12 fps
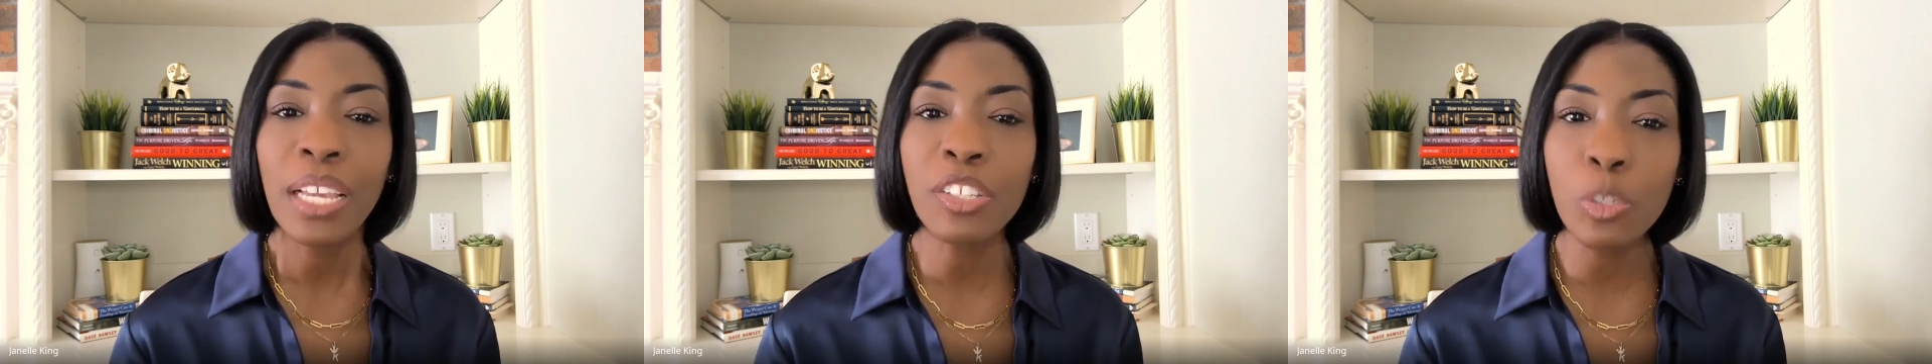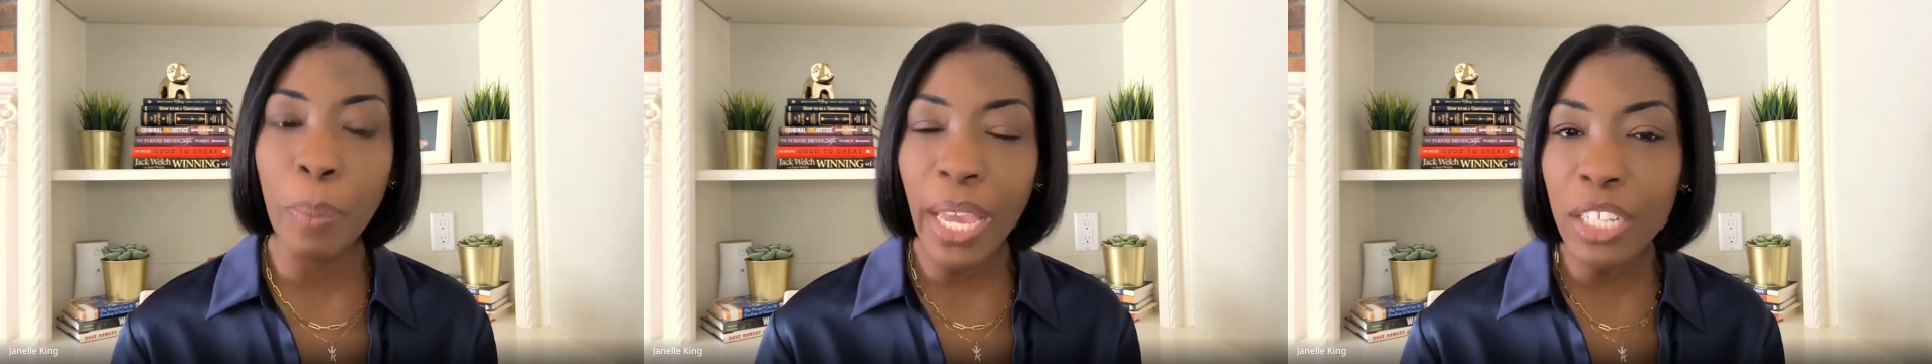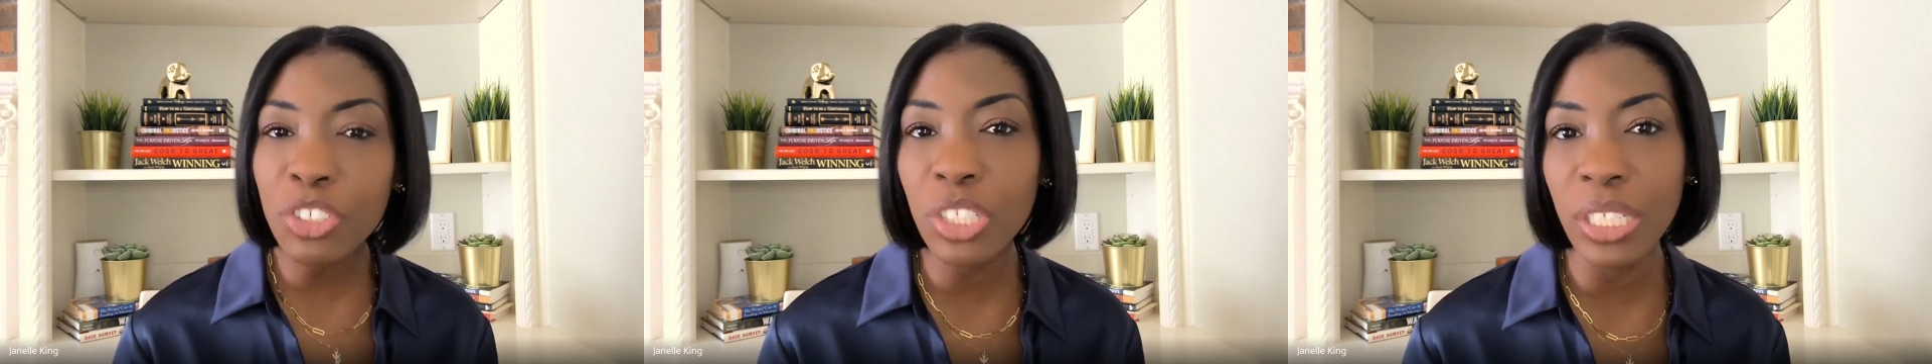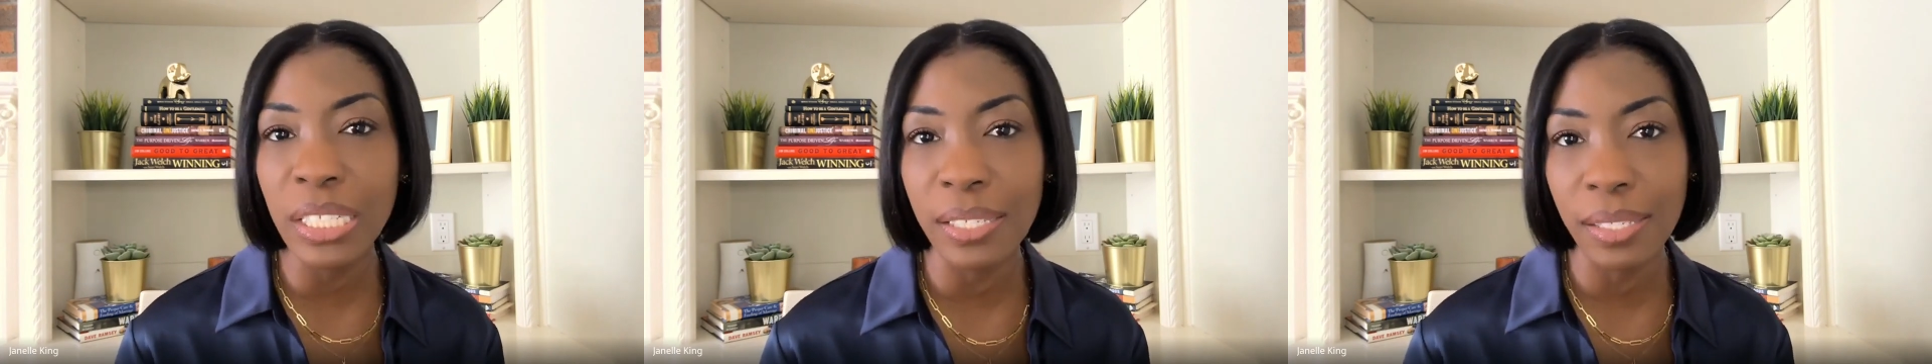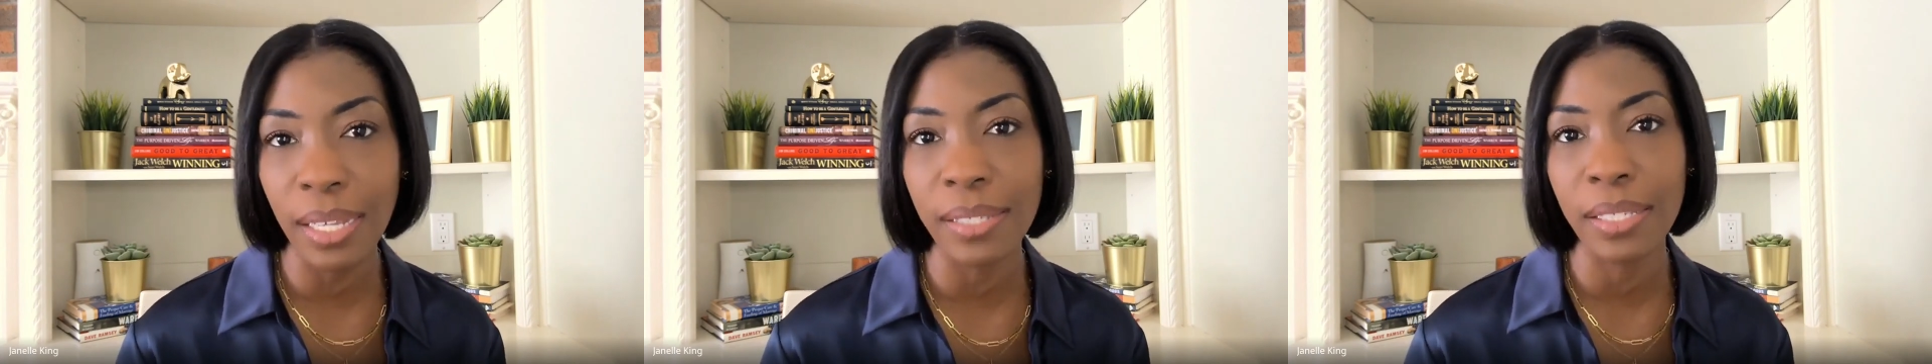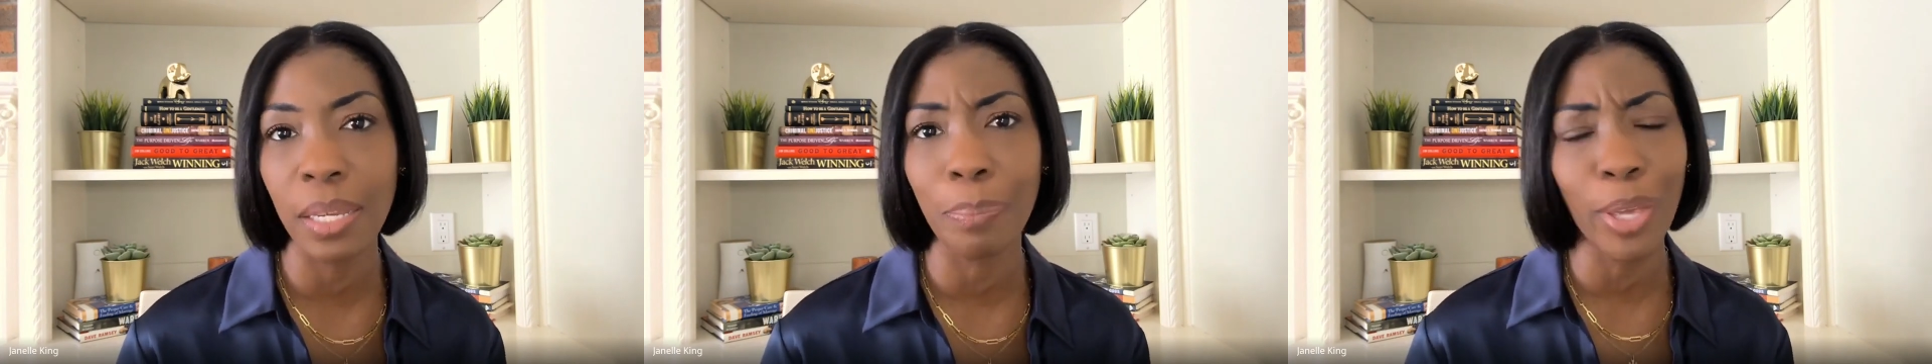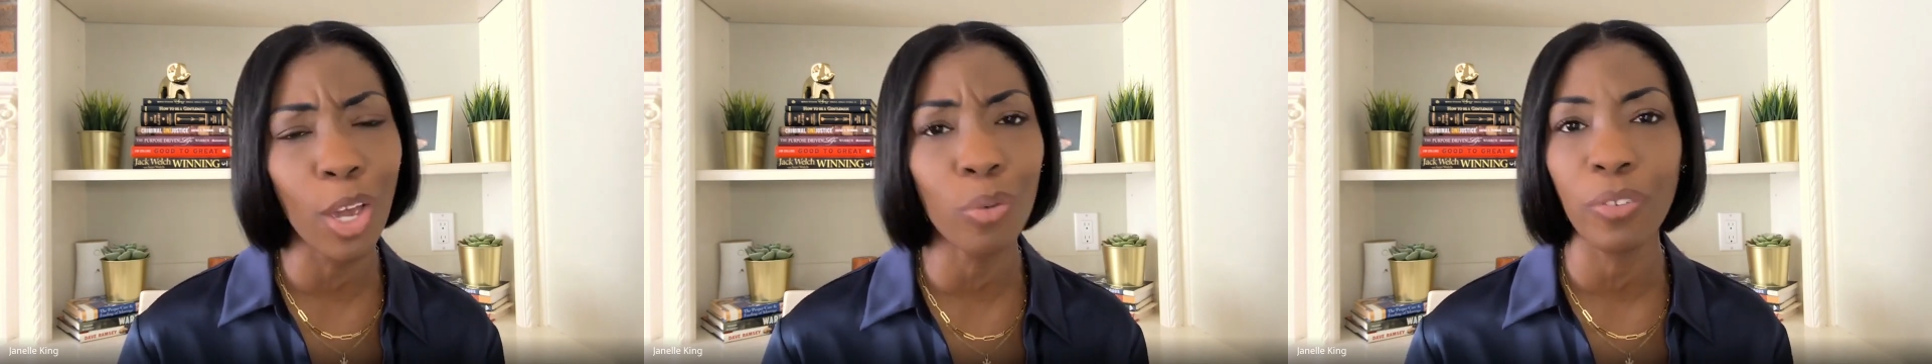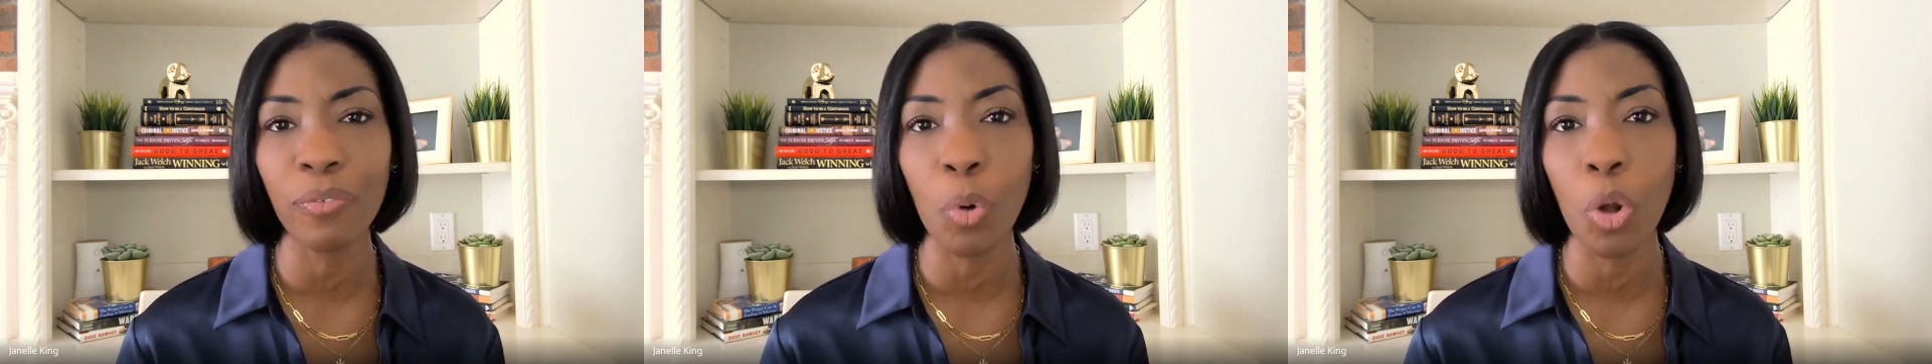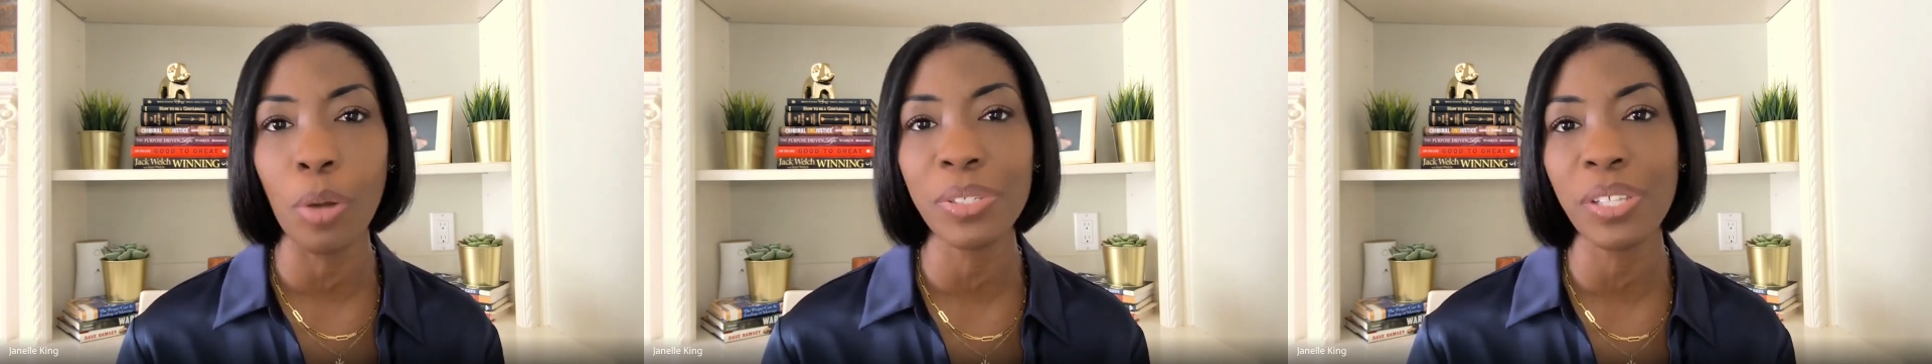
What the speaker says: especially discussing bail reform,